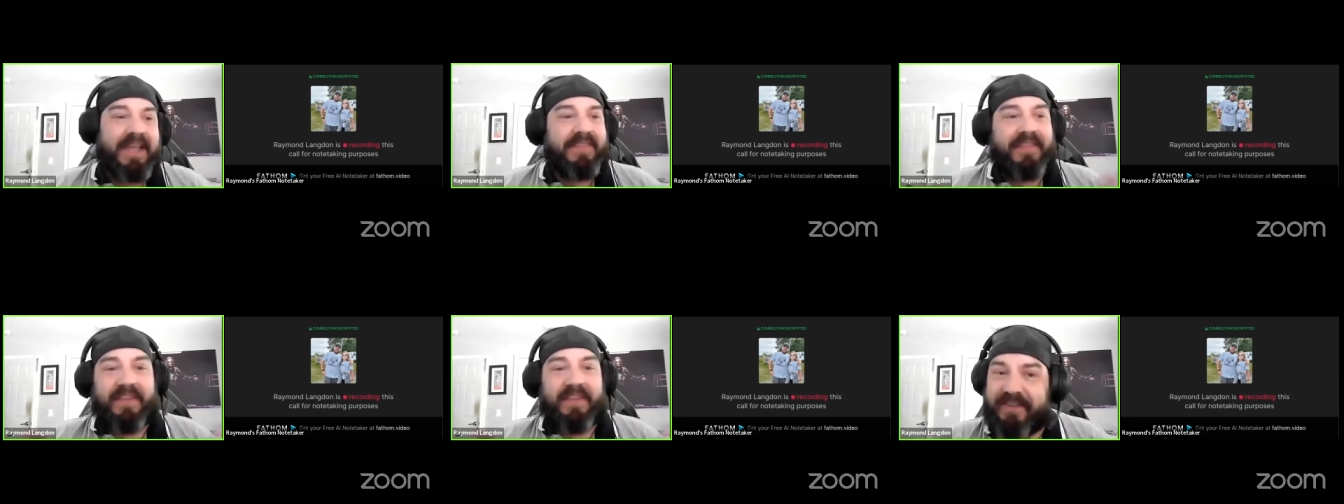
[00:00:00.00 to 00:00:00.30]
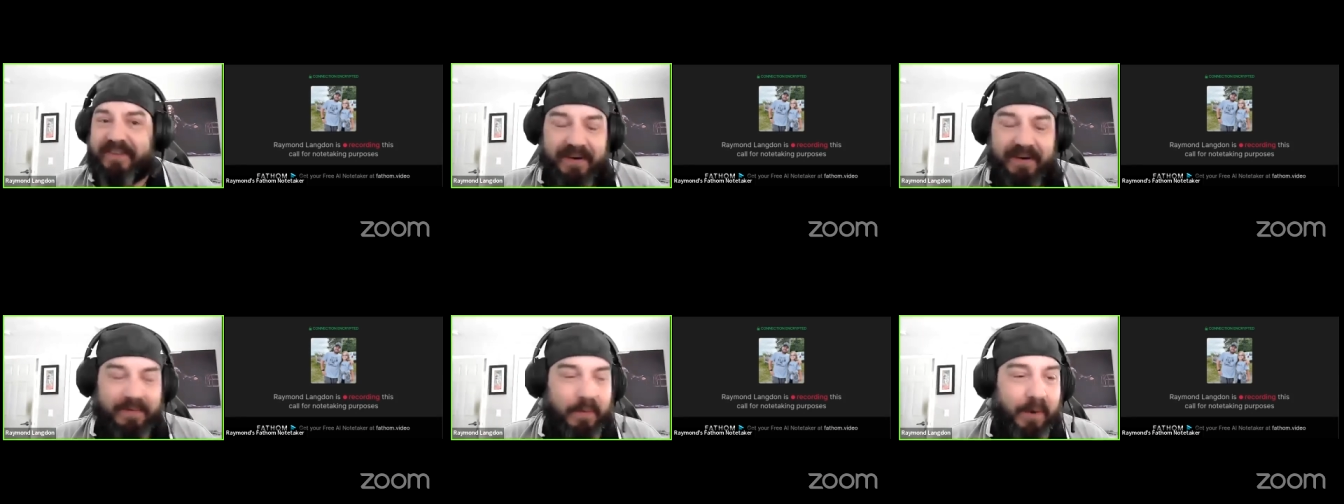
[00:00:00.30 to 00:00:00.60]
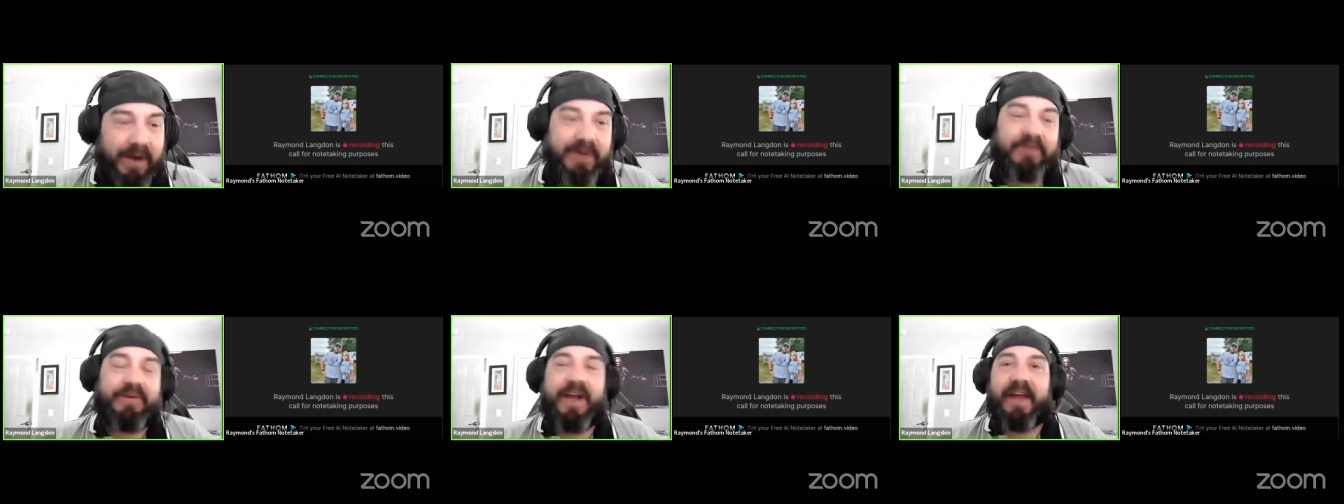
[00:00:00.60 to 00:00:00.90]
this didn't
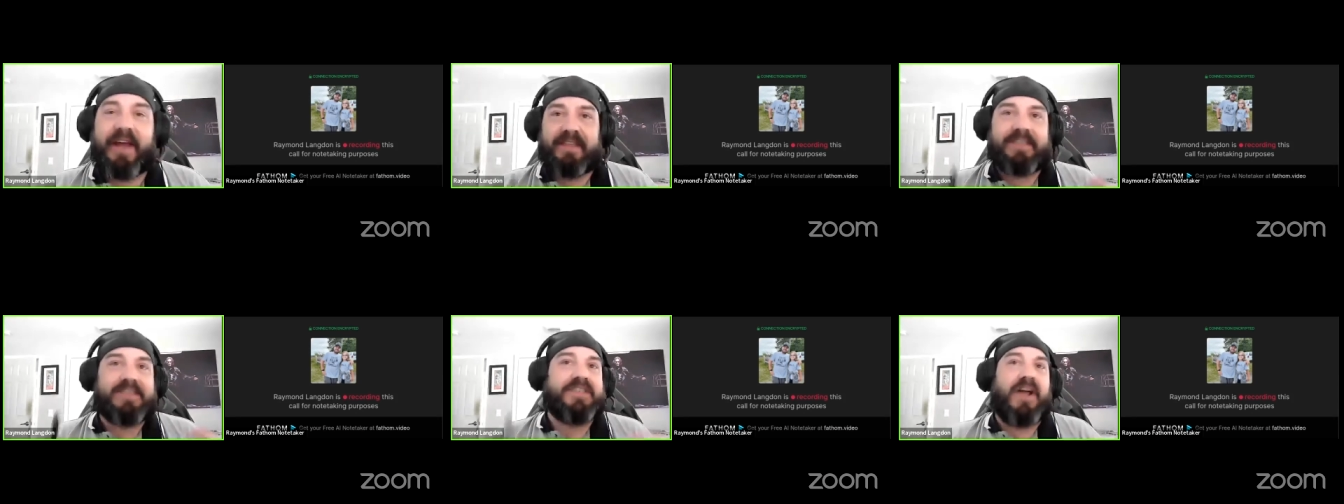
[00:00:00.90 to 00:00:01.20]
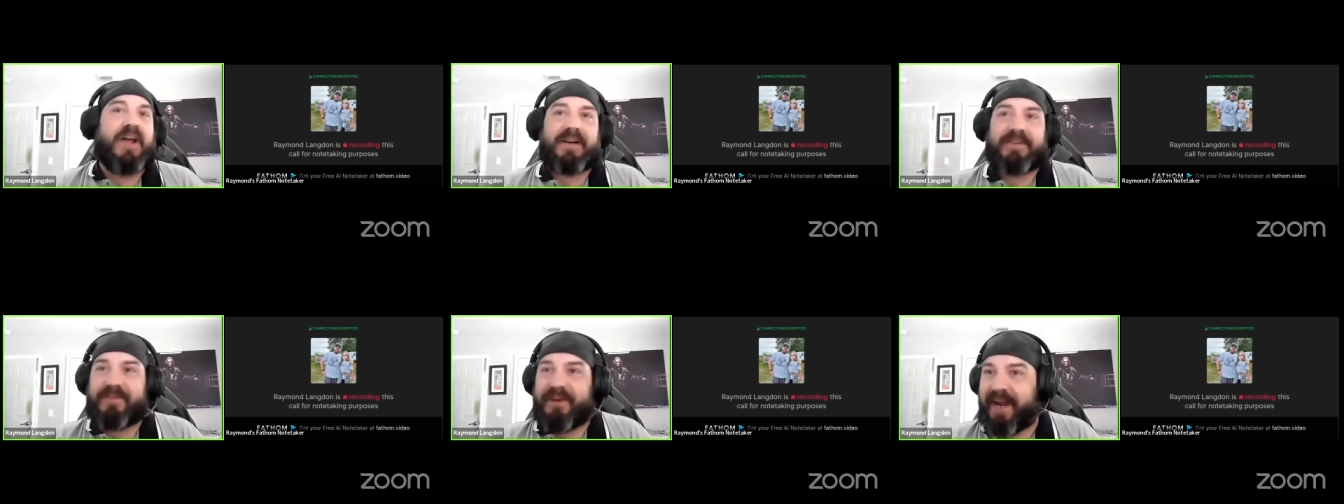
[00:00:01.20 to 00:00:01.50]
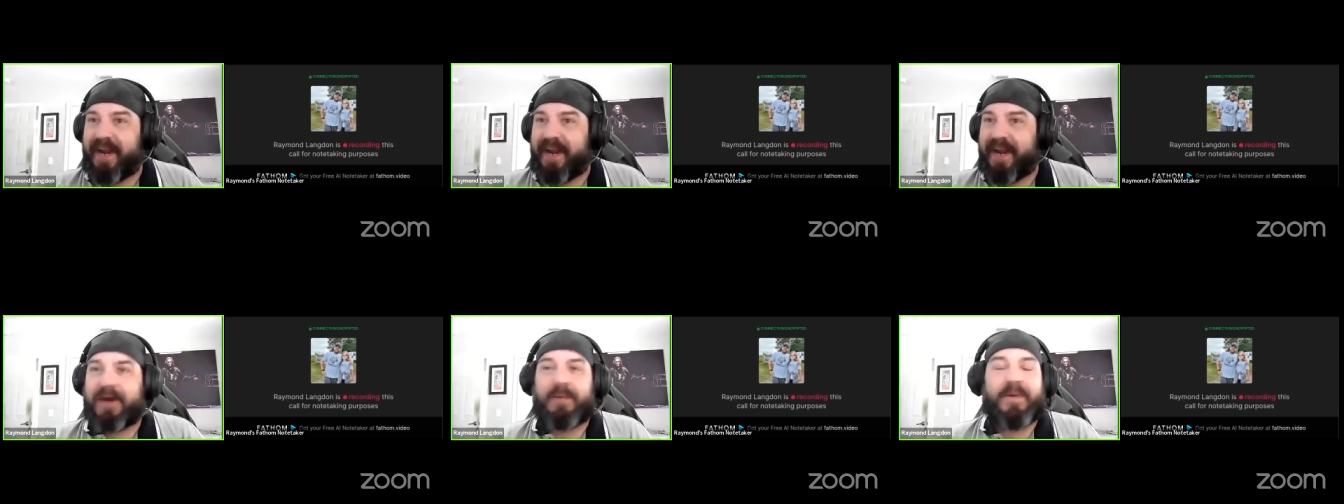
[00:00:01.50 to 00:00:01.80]
work right, this sucked,
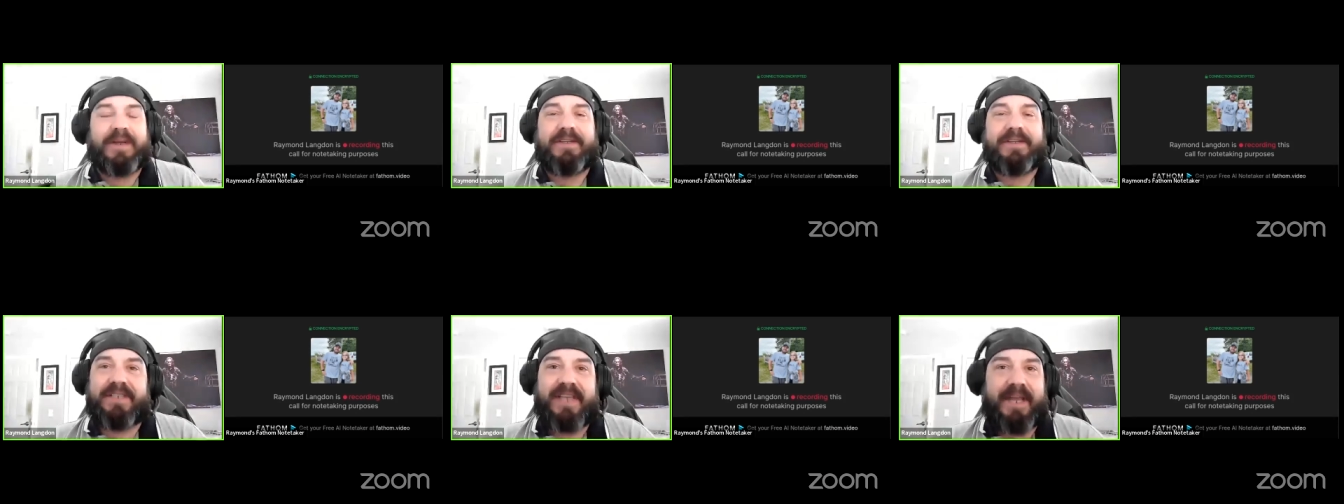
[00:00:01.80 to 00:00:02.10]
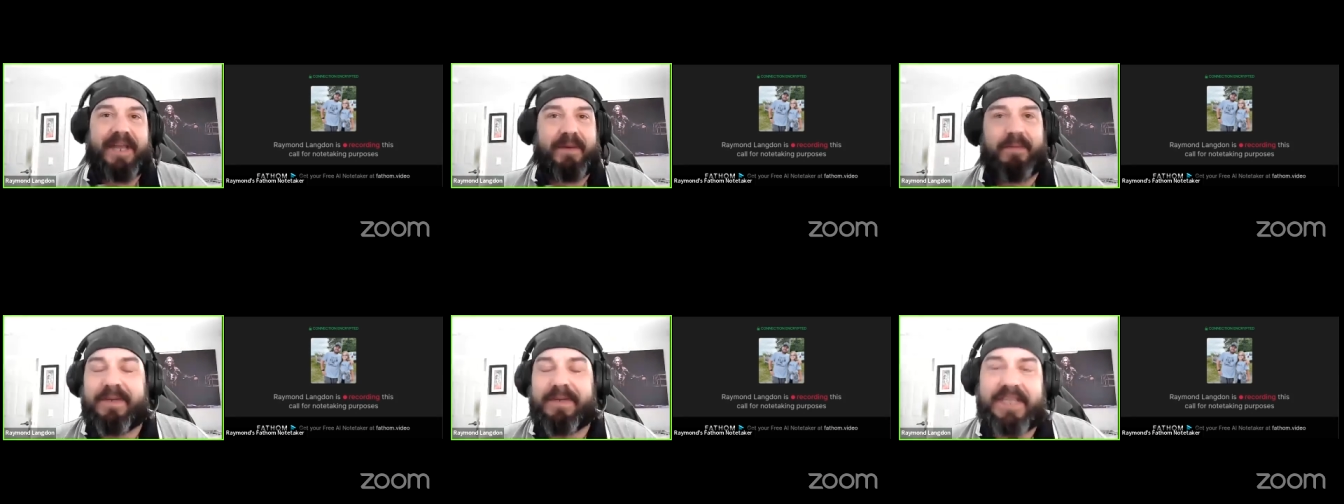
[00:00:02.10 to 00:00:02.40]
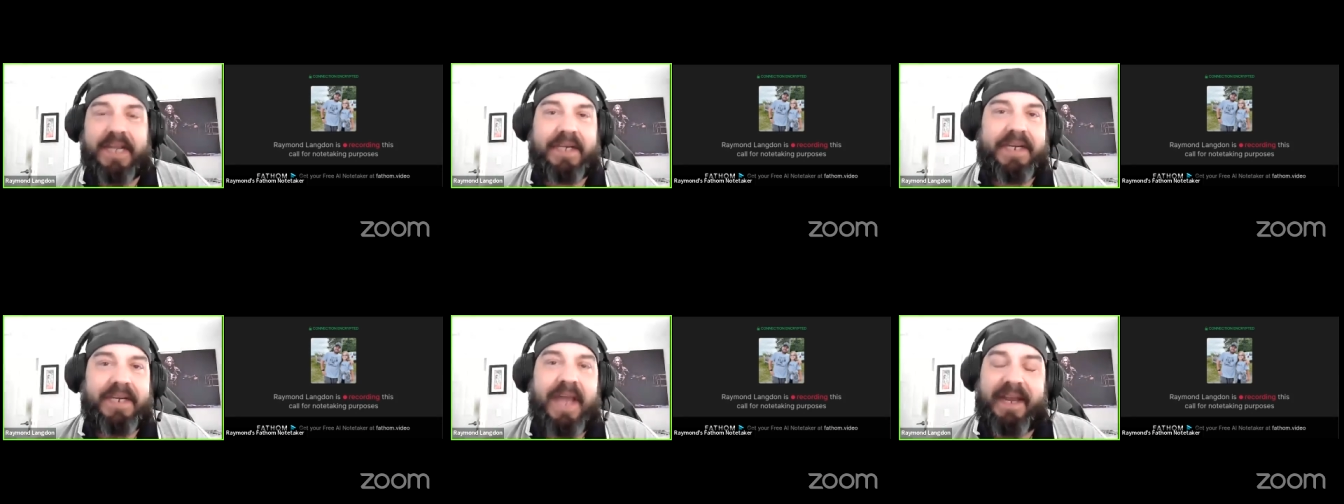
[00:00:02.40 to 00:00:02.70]
right? Or what you said was
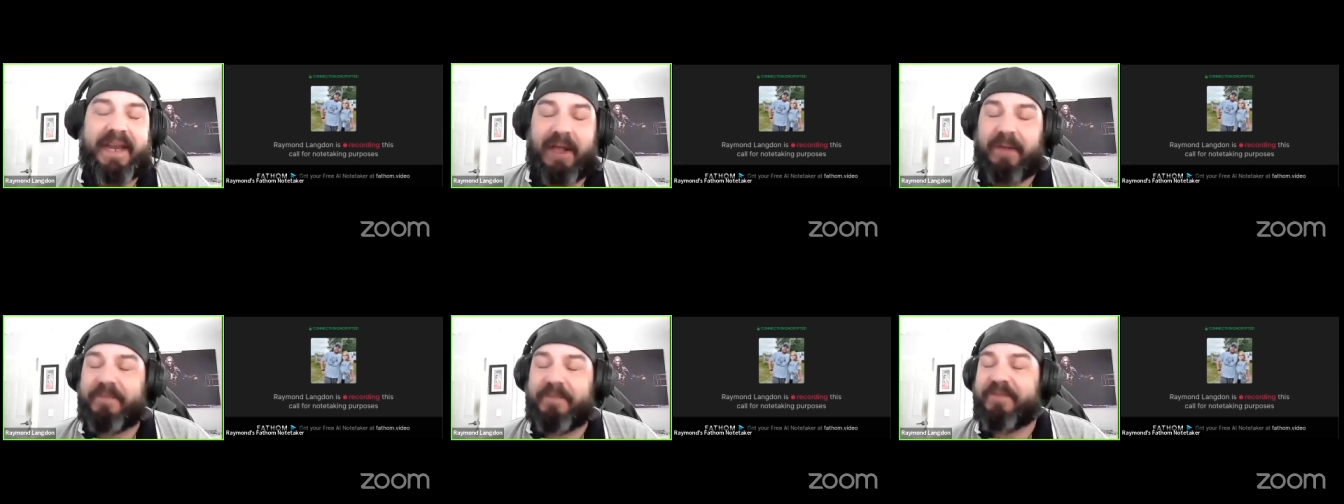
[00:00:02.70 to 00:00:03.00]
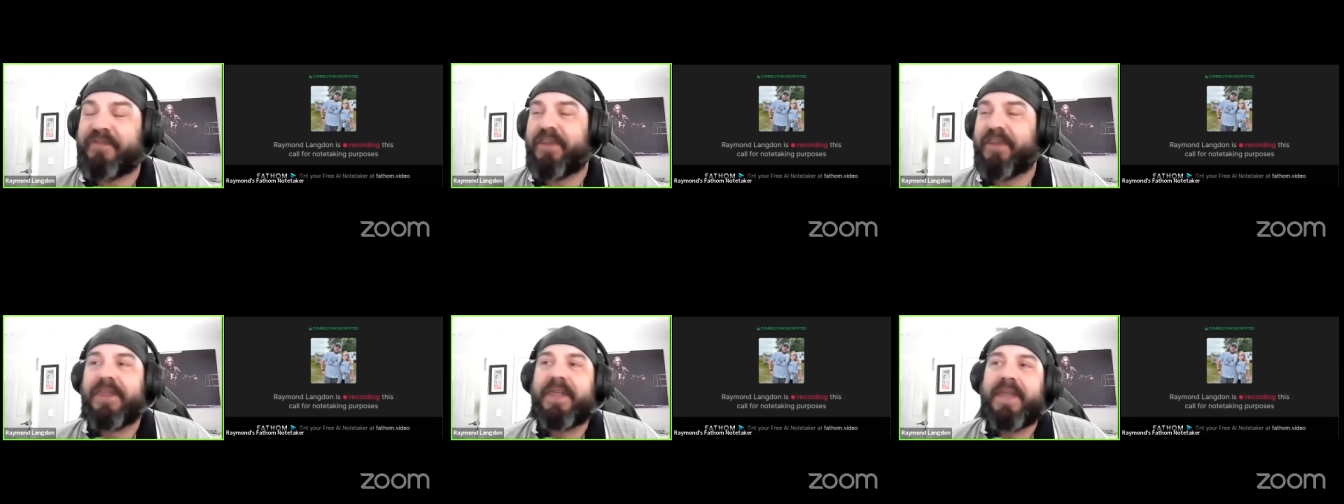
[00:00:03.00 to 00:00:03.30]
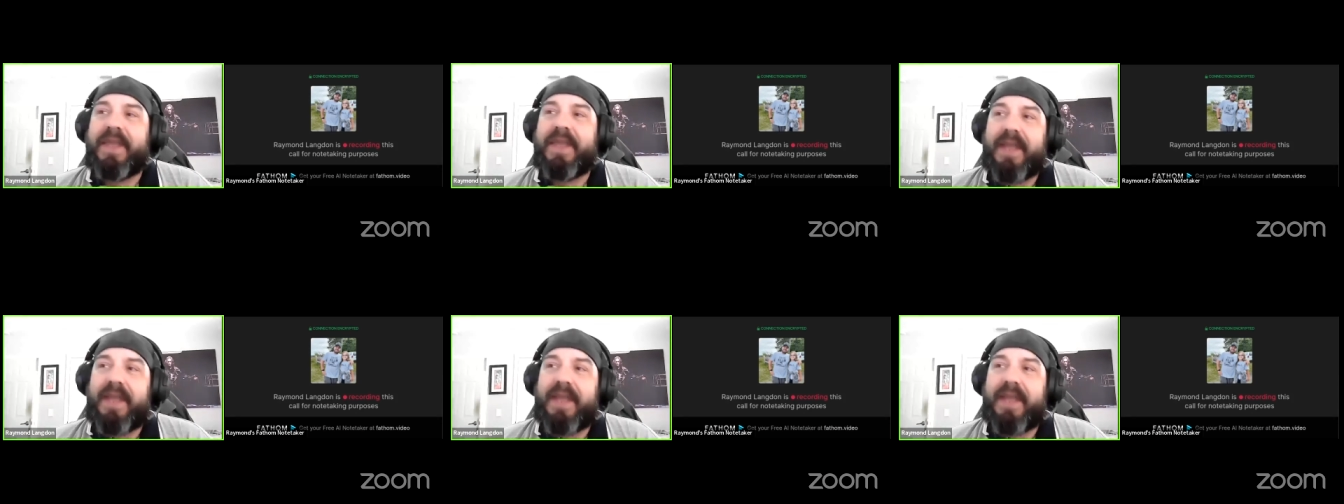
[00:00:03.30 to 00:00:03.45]
like not helpful.